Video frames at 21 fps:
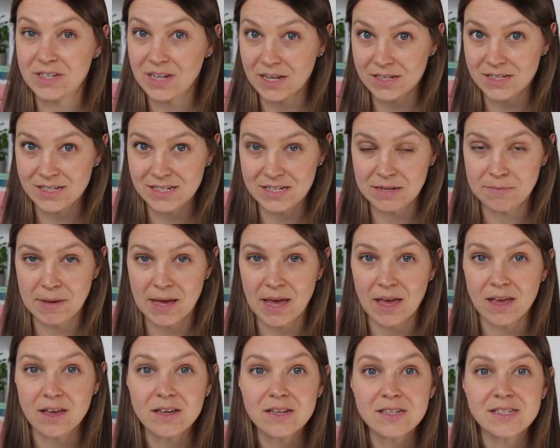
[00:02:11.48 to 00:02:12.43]
dusty
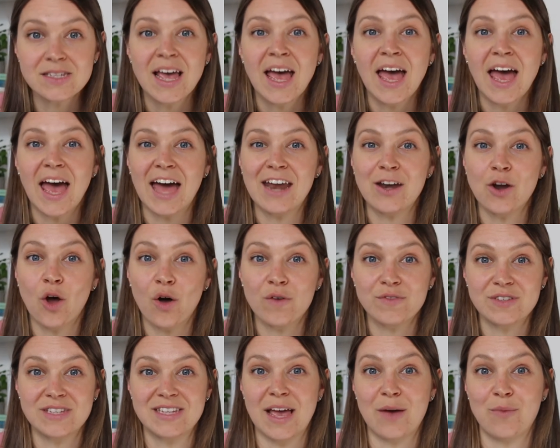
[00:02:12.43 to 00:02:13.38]
pinks, and
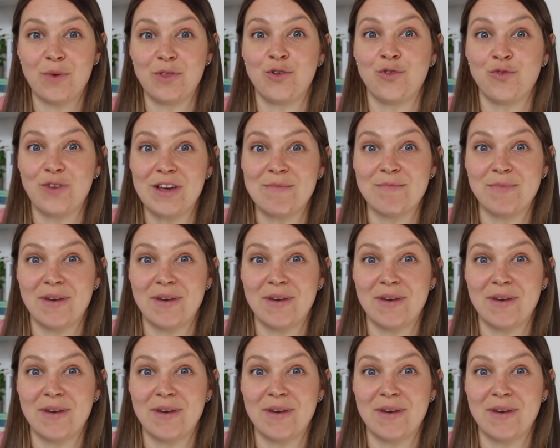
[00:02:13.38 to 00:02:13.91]
offset with green